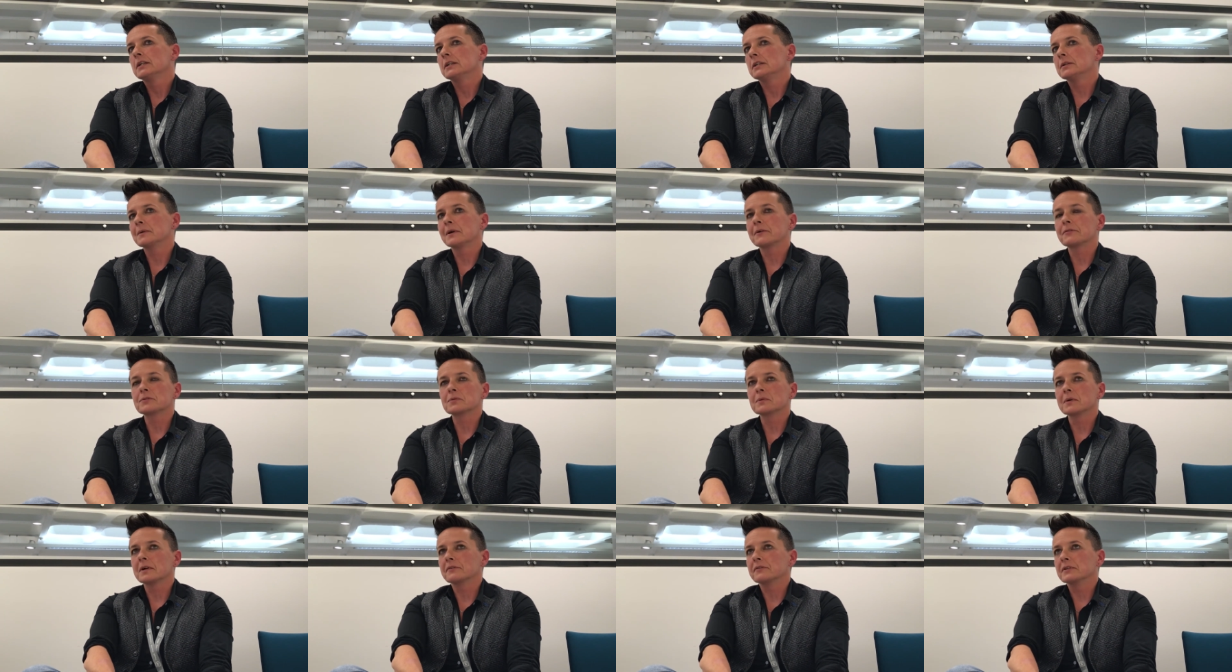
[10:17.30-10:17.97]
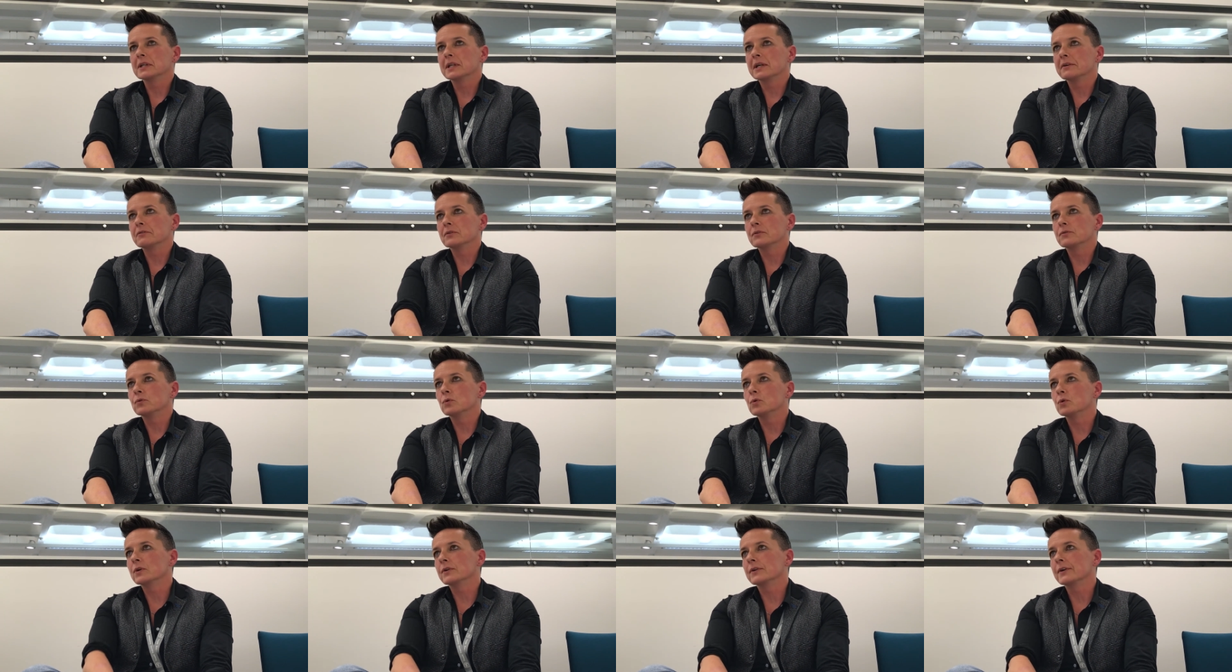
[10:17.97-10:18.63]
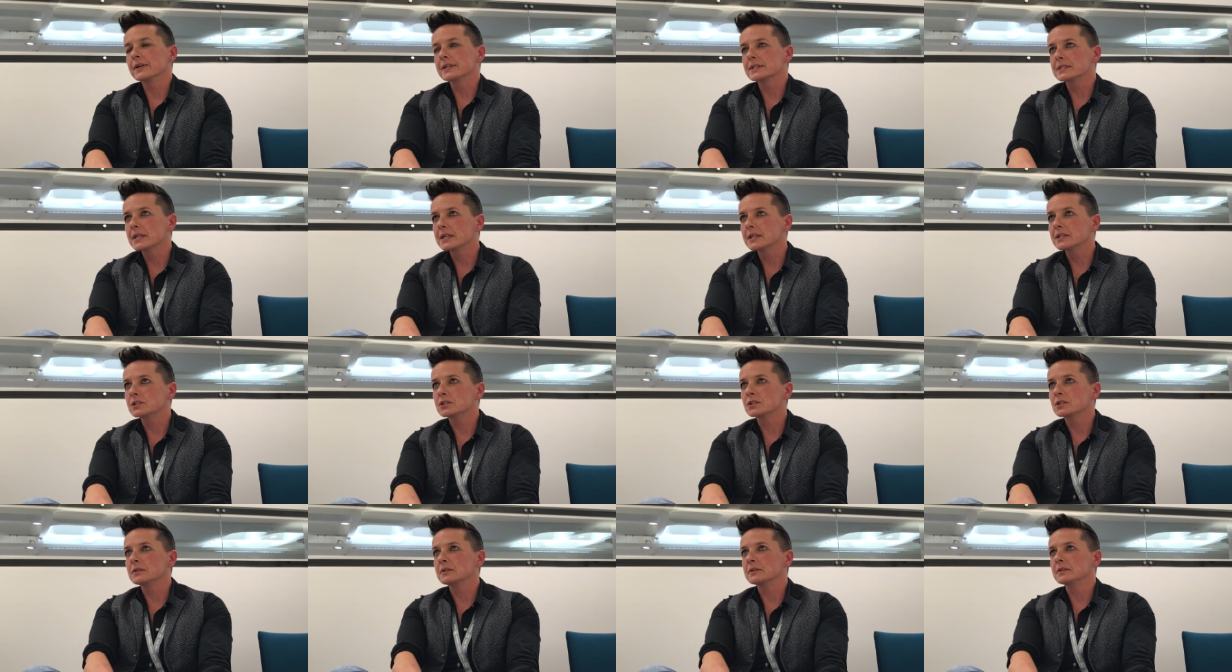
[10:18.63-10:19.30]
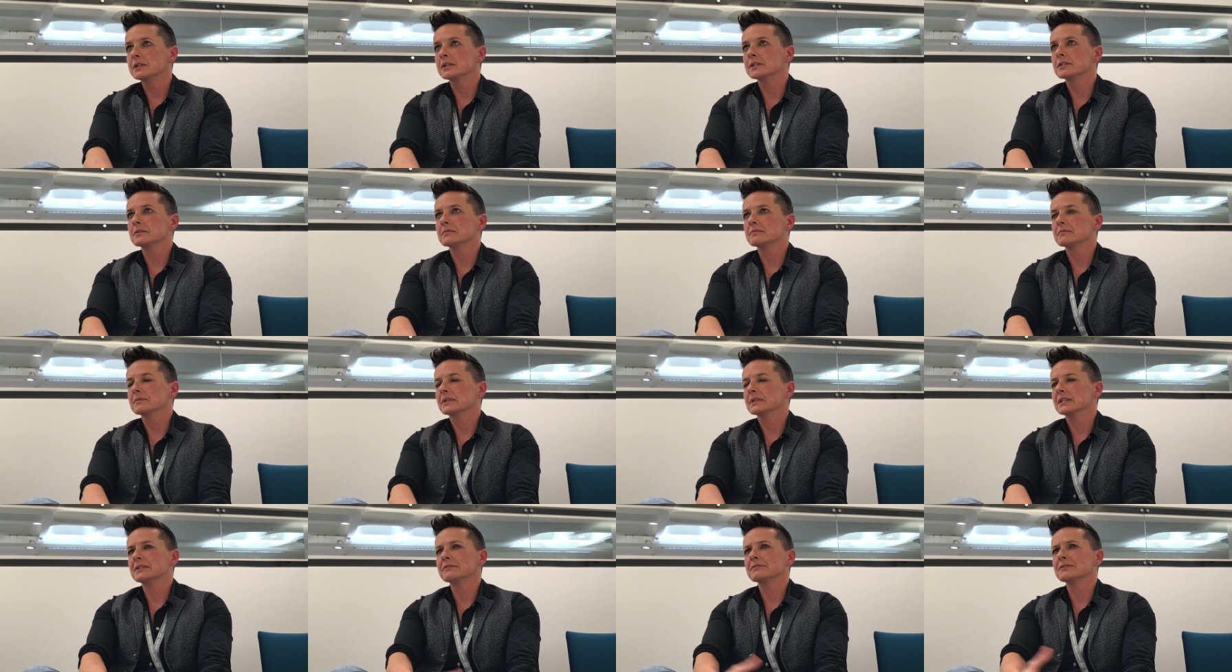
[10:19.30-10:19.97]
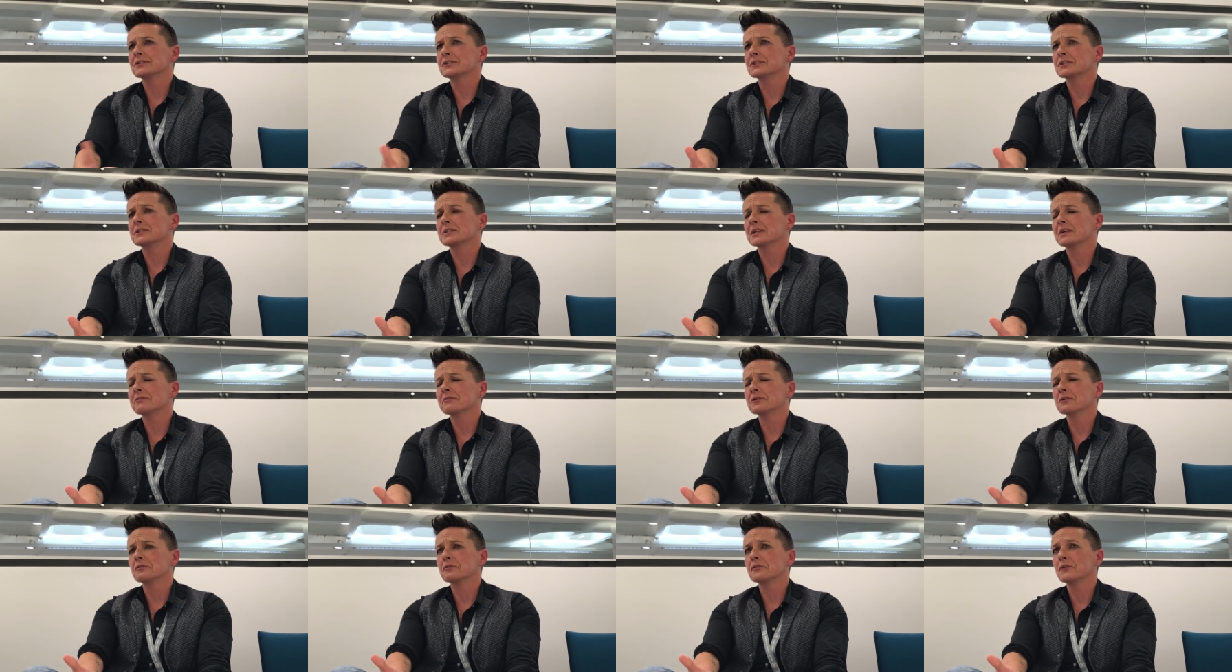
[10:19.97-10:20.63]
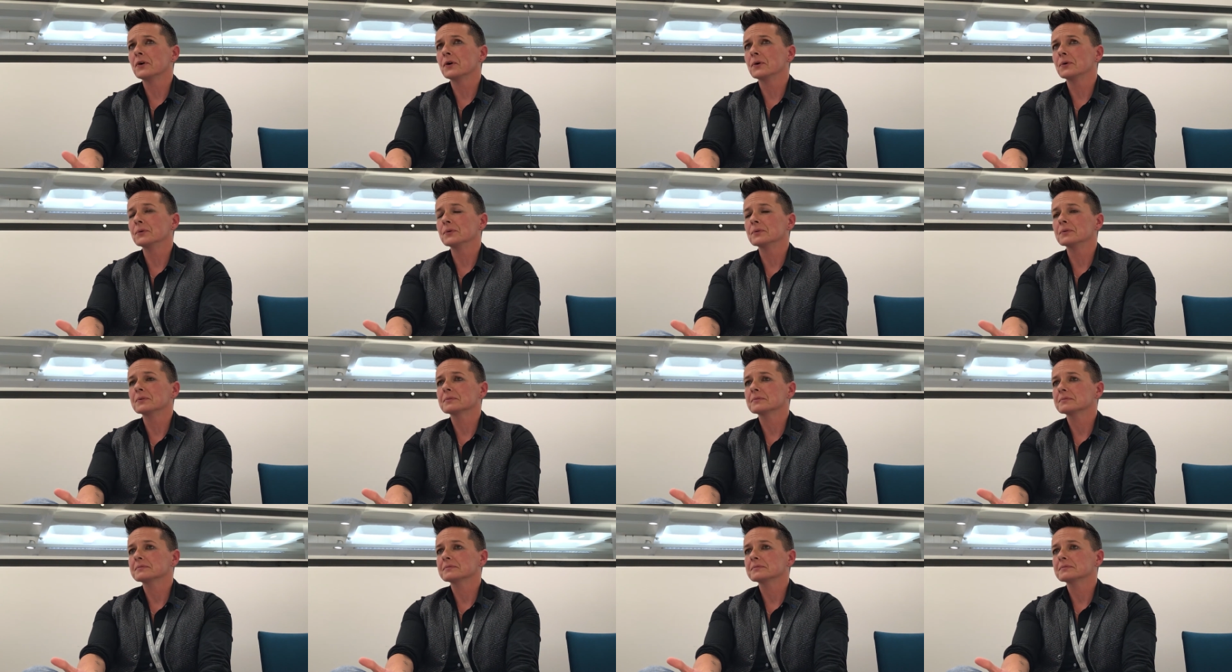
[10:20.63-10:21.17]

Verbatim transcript: You have to have a level of organisation and even just having a phone.